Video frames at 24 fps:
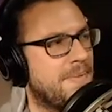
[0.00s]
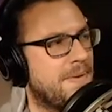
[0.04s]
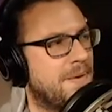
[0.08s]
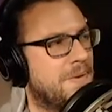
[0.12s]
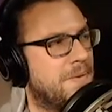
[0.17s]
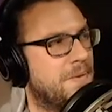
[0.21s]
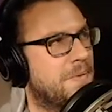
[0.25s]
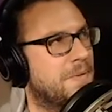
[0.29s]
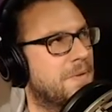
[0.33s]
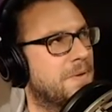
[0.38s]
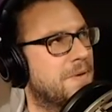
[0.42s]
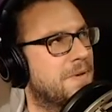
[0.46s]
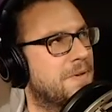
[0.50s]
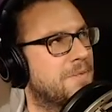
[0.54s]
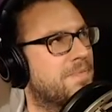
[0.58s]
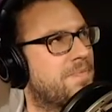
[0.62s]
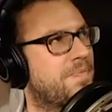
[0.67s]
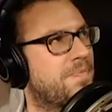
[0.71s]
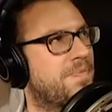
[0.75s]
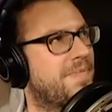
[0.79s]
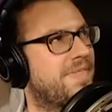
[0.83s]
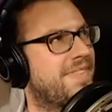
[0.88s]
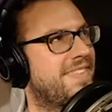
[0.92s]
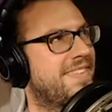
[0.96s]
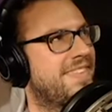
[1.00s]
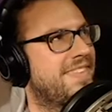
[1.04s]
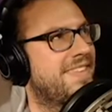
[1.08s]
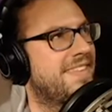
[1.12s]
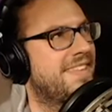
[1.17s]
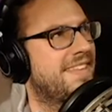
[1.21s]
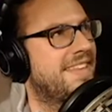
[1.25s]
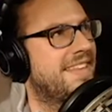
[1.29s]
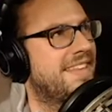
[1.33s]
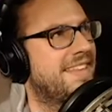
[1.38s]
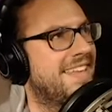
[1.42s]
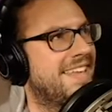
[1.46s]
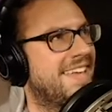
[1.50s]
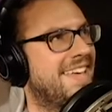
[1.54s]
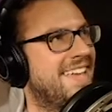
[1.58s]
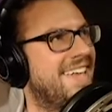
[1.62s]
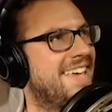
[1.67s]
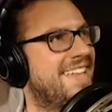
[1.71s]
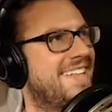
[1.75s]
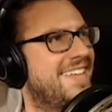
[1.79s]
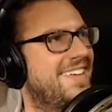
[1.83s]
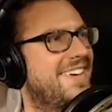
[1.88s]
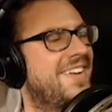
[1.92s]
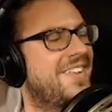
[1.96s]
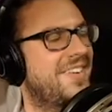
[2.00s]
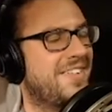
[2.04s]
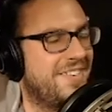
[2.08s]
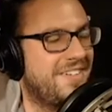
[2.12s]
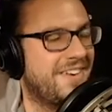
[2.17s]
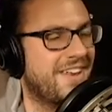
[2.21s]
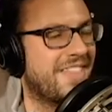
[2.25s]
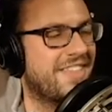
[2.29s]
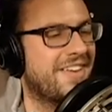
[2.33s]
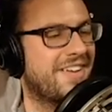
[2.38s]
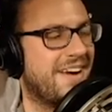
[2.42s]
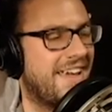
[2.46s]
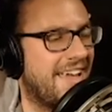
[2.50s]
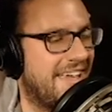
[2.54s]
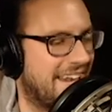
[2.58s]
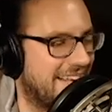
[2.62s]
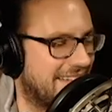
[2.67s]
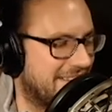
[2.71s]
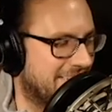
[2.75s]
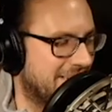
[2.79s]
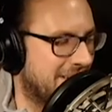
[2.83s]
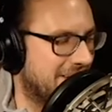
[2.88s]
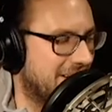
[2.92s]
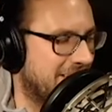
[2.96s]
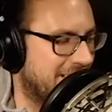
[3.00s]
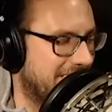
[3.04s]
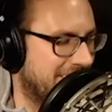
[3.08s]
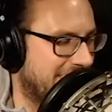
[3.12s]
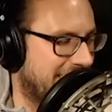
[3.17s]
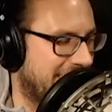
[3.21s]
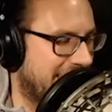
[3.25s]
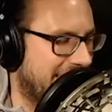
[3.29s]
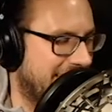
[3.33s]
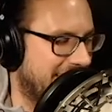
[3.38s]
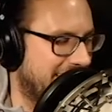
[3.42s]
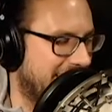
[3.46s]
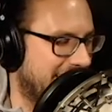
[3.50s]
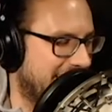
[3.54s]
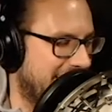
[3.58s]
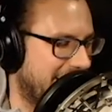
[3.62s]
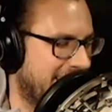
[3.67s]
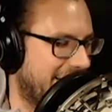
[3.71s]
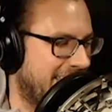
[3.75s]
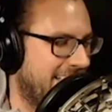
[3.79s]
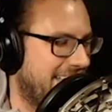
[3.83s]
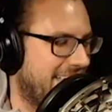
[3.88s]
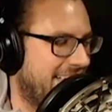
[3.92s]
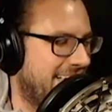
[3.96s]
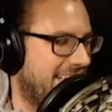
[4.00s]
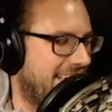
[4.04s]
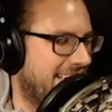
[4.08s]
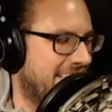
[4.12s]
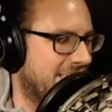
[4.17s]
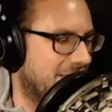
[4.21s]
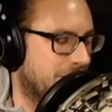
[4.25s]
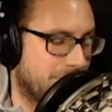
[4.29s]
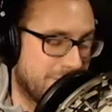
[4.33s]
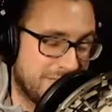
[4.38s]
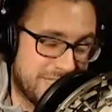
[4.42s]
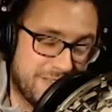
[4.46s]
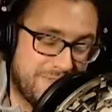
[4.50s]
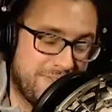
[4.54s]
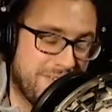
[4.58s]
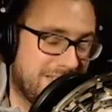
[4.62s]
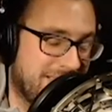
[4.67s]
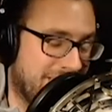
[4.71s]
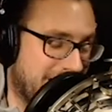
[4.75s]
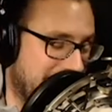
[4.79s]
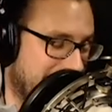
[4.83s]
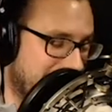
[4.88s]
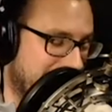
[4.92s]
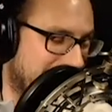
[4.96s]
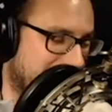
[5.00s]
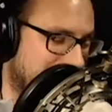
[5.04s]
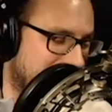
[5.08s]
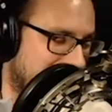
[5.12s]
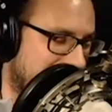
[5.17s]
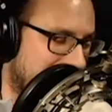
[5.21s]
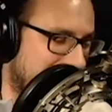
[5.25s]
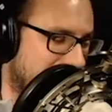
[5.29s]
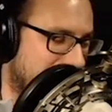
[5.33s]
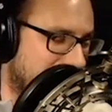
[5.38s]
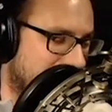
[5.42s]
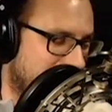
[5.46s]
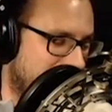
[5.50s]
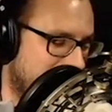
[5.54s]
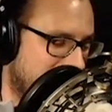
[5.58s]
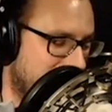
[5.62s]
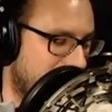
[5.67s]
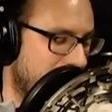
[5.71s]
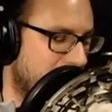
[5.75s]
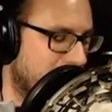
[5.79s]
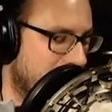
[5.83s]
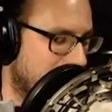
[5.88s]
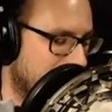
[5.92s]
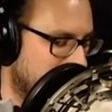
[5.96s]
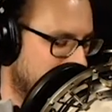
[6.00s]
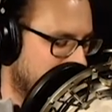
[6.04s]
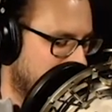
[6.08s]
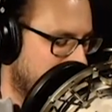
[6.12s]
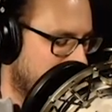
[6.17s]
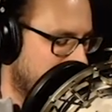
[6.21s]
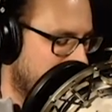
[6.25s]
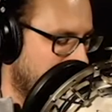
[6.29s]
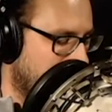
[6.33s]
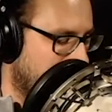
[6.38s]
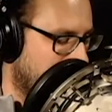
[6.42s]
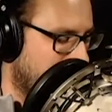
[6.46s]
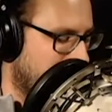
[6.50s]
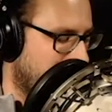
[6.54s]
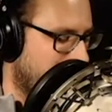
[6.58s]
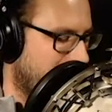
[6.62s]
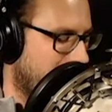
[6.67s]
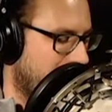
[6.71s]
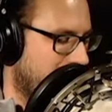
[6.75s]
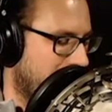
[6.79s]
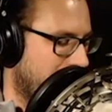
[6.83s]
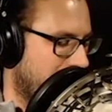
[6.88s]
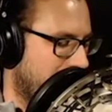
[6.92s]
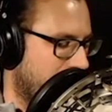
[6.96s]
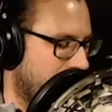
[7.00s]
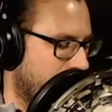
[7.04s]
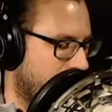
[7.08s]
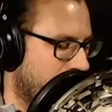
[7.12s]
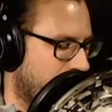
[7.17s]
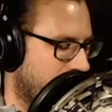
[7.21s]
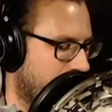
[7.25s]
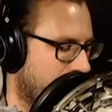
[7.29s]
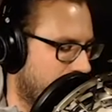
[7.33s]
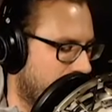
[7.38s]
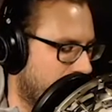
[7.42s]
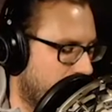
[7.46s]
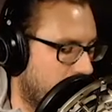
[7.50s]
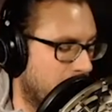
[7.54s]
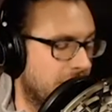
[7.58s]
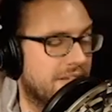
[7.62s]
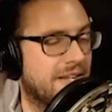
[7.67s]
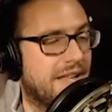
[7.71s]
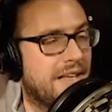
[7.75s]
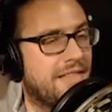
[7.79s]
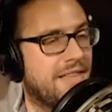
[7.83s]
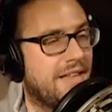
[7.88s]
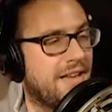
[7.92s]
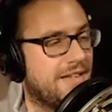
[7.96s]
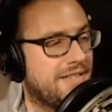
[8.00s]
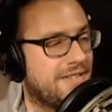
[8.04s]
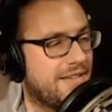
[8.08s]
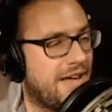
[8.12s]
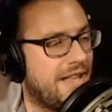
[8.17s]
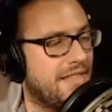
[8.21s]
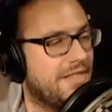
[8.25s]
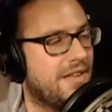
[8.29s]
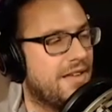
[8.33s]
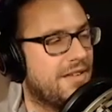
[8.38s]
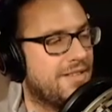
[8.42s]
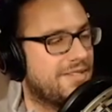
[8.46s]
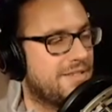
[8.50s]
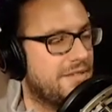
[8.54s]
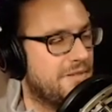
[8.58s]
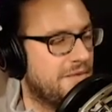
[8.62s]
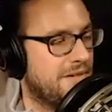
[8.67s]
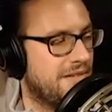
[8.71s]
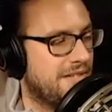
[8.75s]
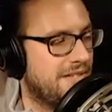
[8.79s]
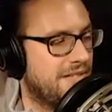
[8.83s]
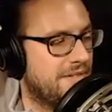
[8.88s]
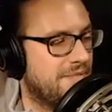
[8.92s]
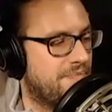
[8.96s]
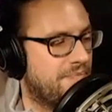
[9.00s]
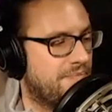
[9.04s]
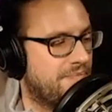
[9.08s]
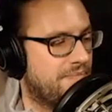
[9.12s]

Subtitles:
Or another anecdote on that, specifically in this last Evo. Person I lost to